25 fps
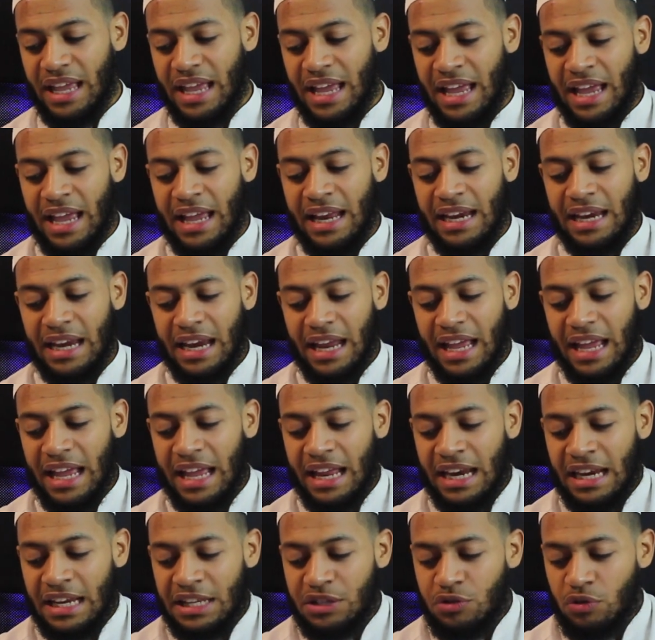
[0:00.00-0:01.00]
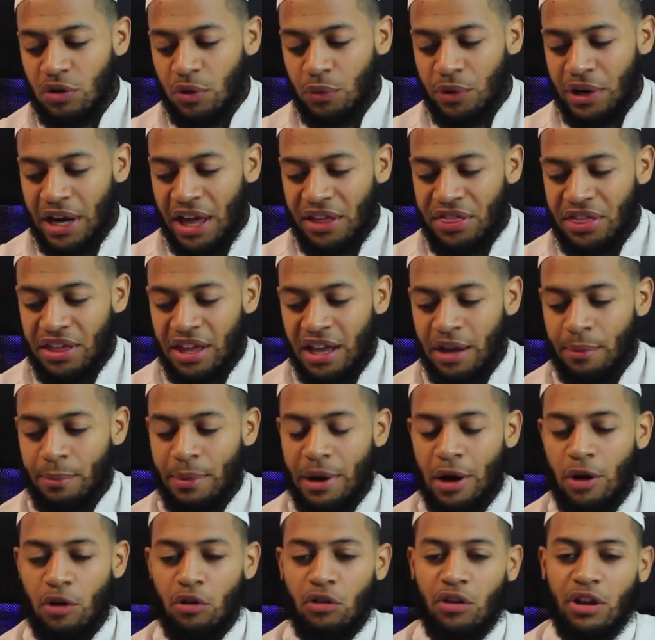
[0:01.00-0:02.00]
And literally, when I think
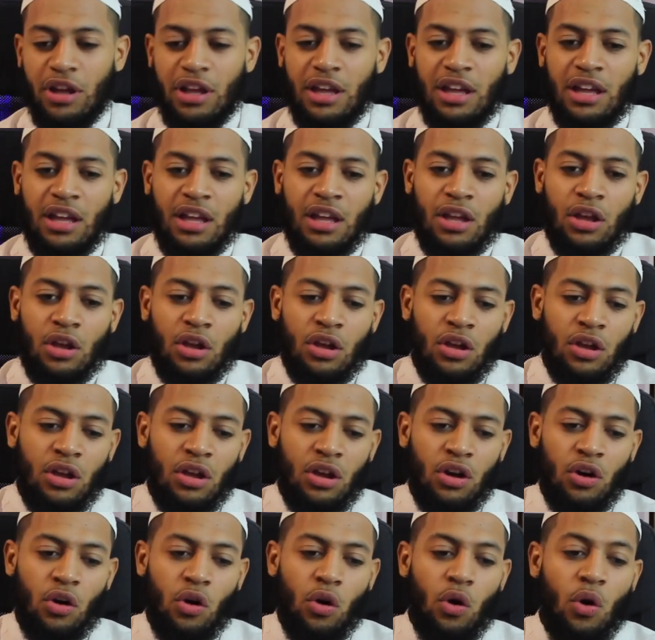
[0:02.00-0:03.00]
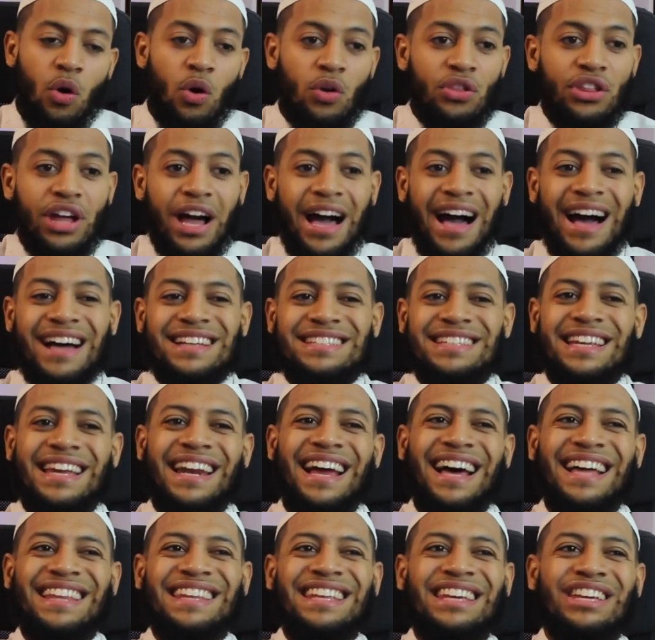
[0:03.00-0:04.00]
about all the
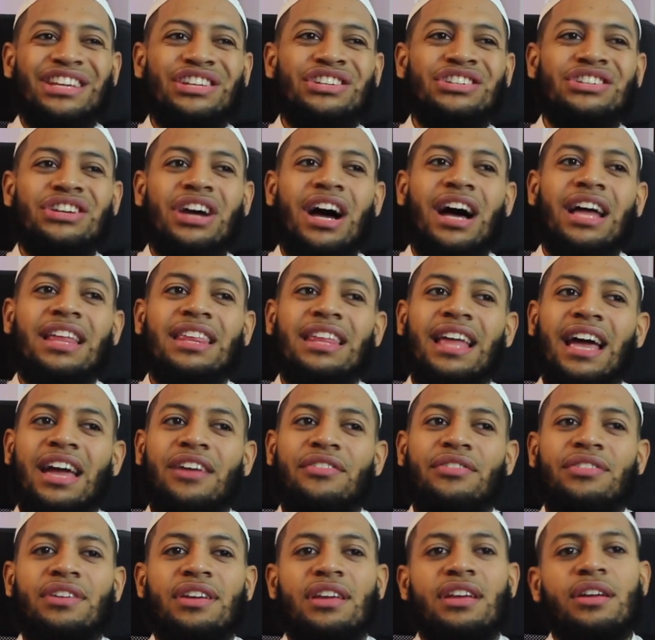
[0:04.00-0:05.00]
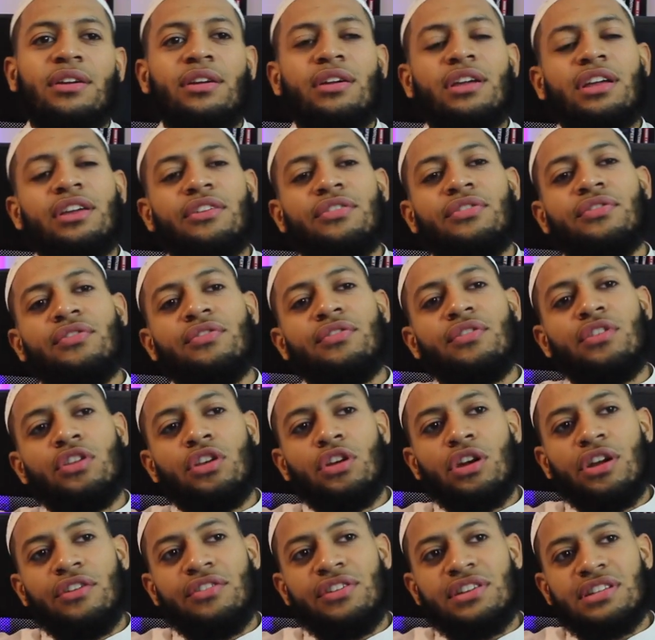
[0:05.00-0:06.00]
hasanat, inshallah, if
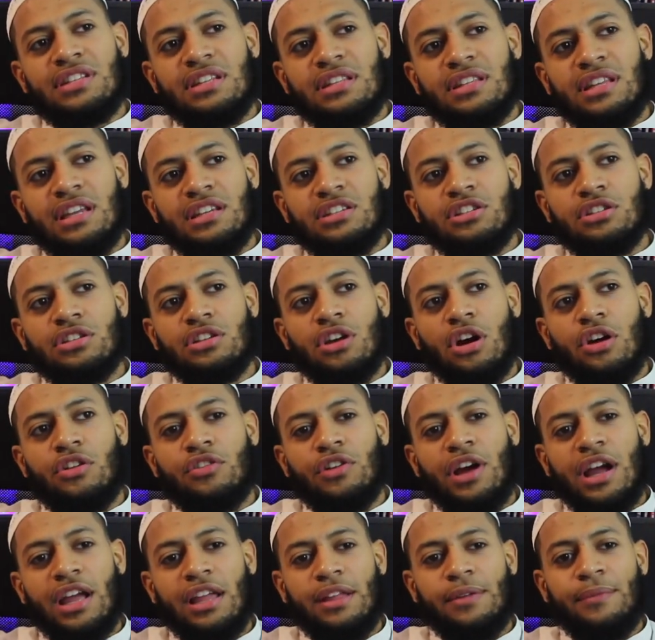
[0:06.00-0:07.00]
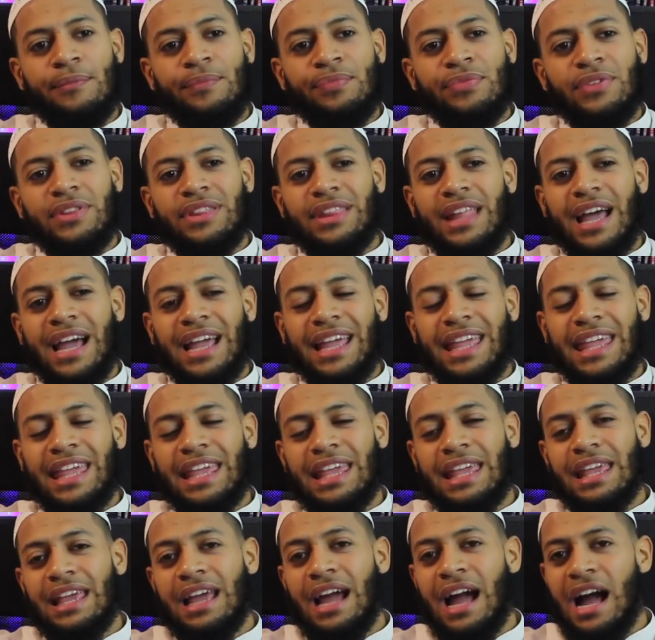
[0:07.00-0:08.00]
his intentions are right, that
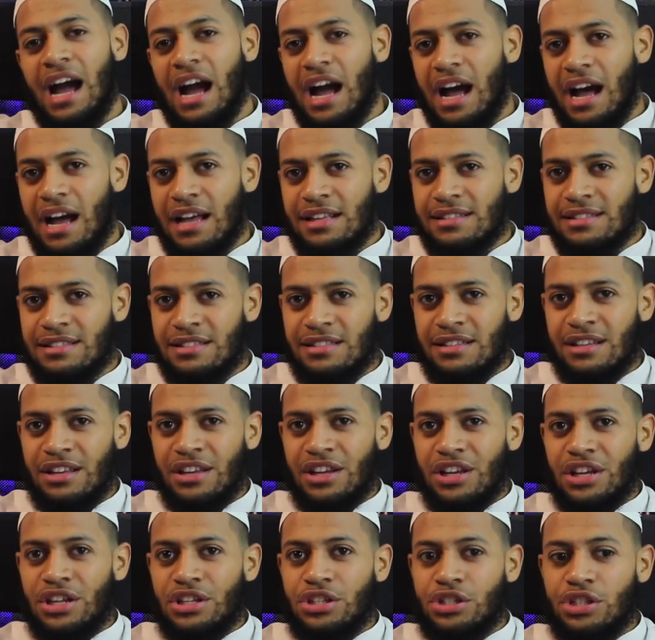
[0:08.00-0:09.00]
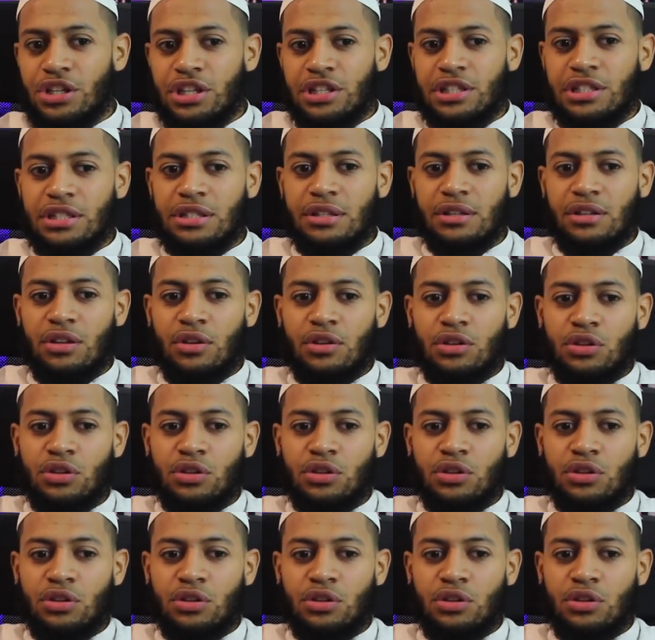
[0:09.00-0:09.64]
he has just